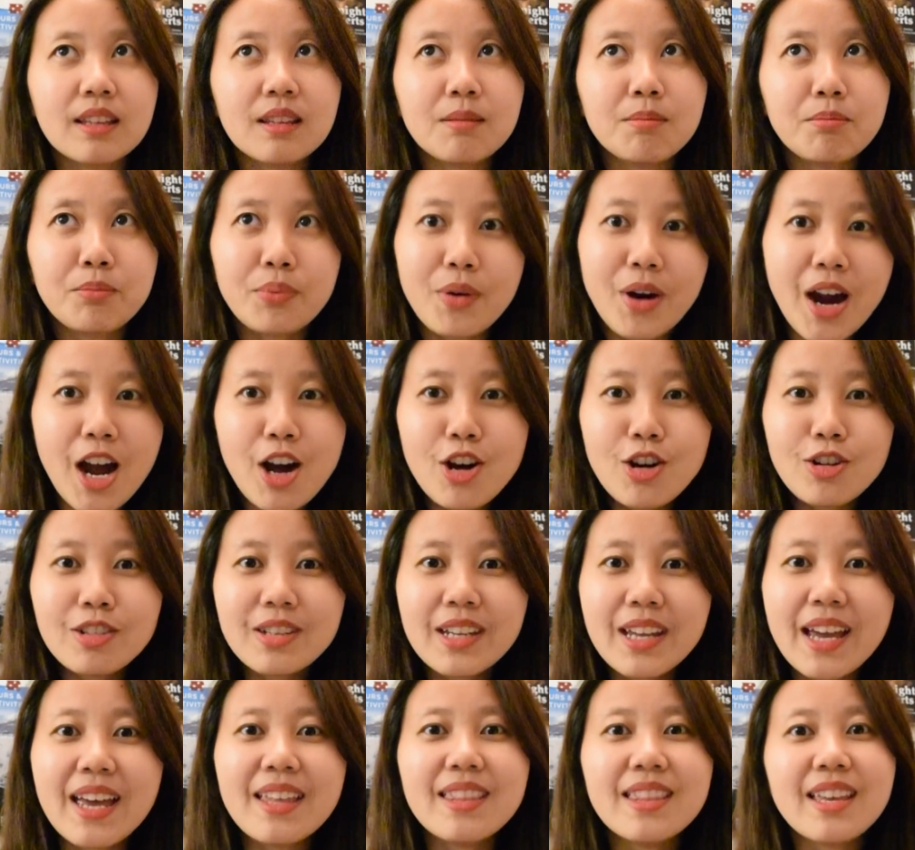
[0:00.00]

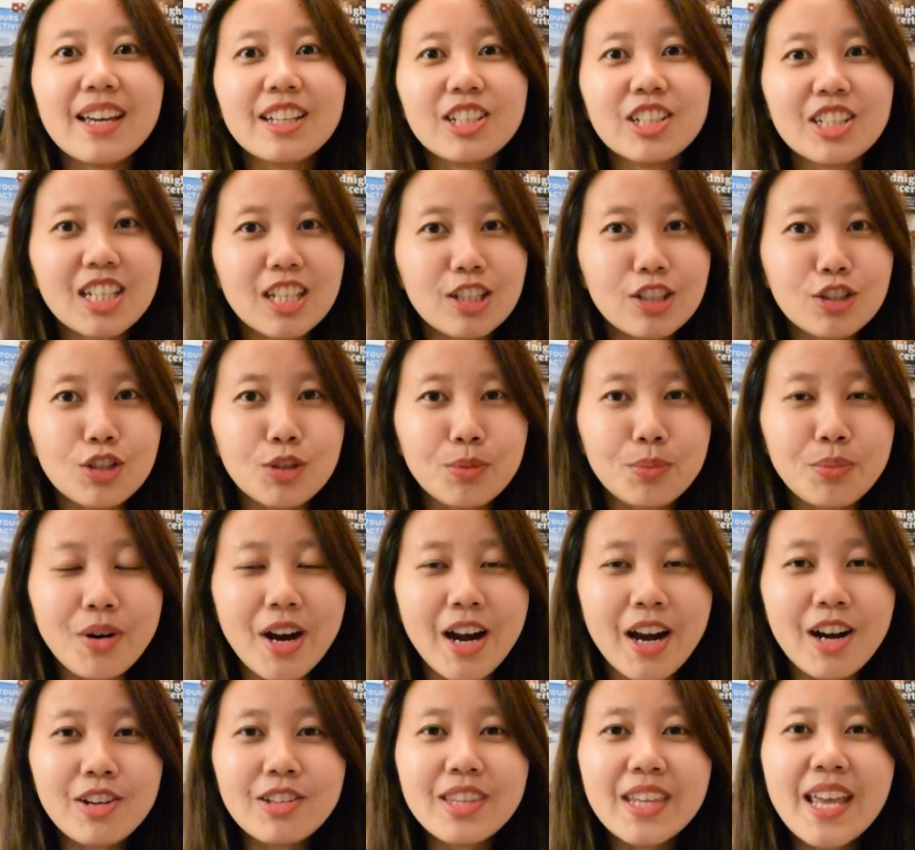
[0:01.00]
brown and then change to
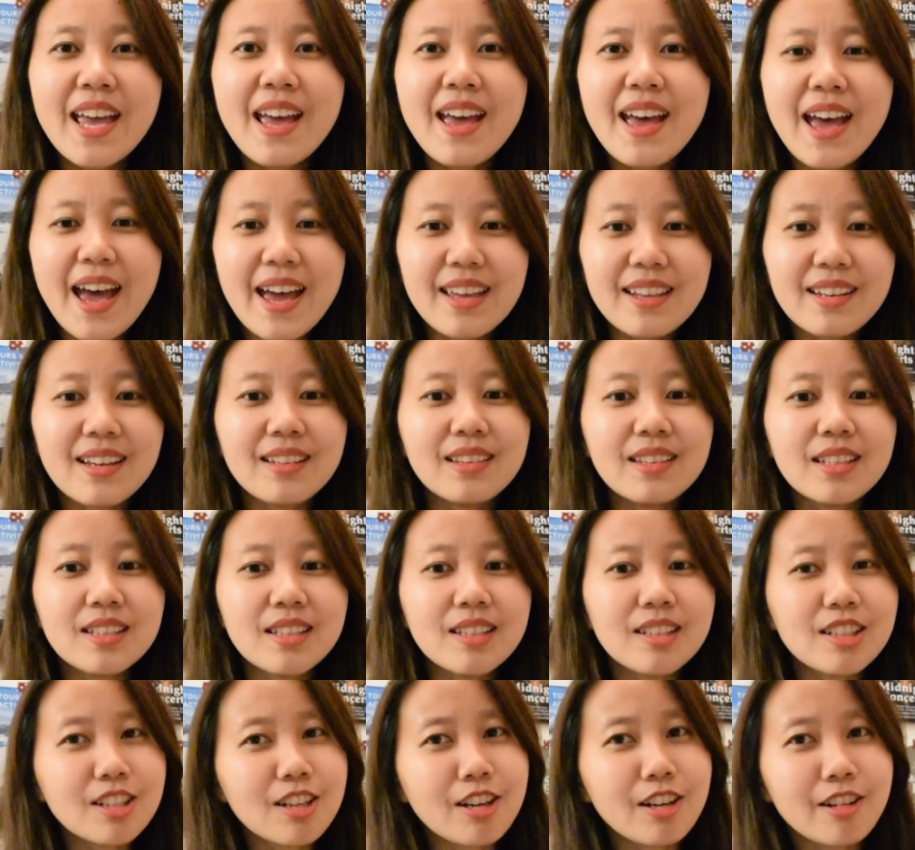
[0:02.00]
brown, and then this
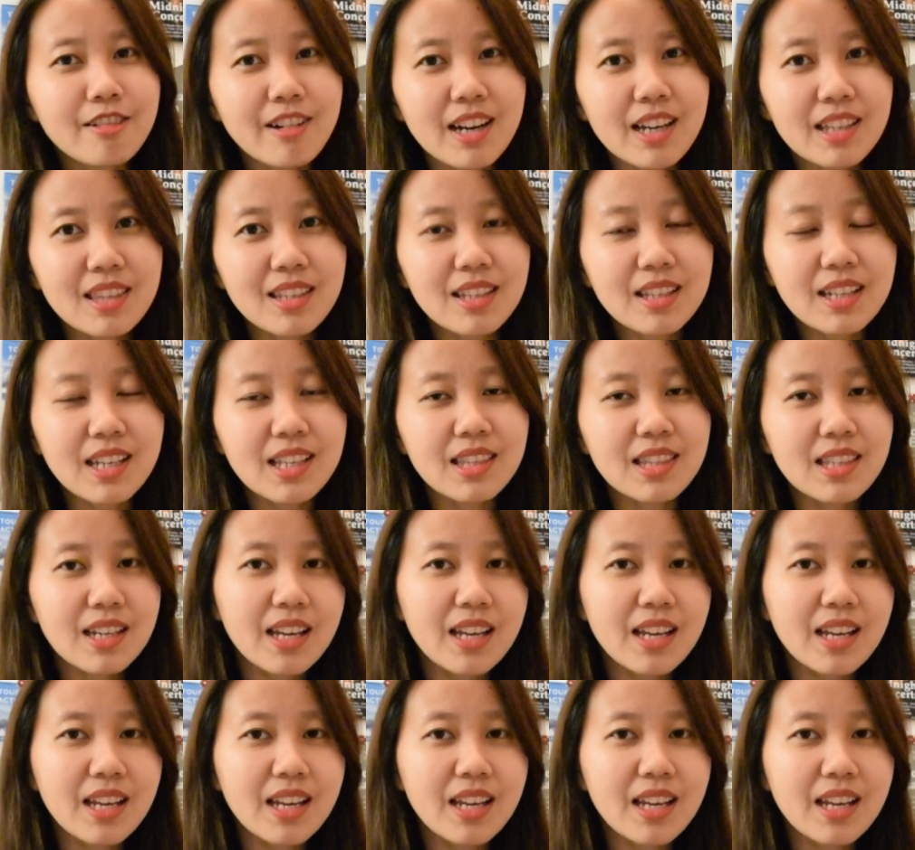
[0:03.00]
is corrected in the